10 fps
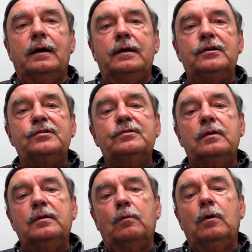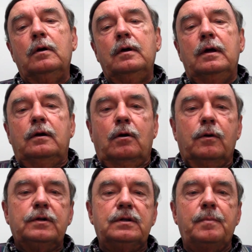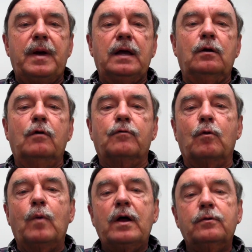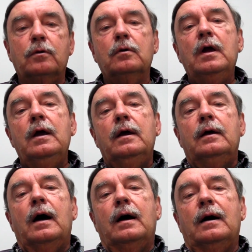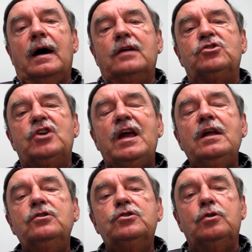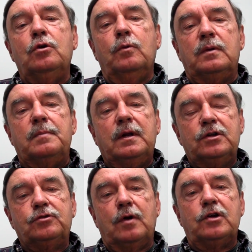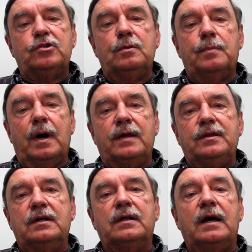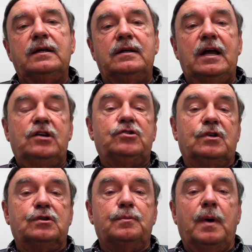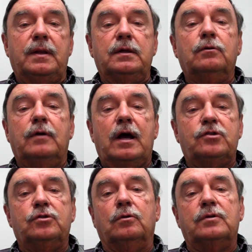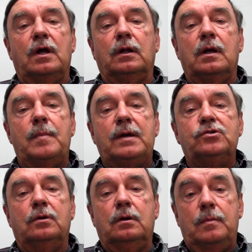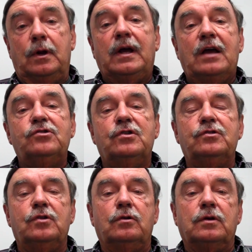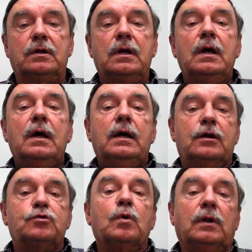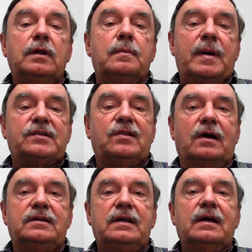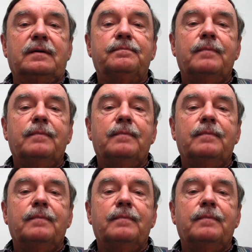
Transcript: is the current debate over whether a change to administration by the United Nations, by the International Telecommunications Union, is really the best idea.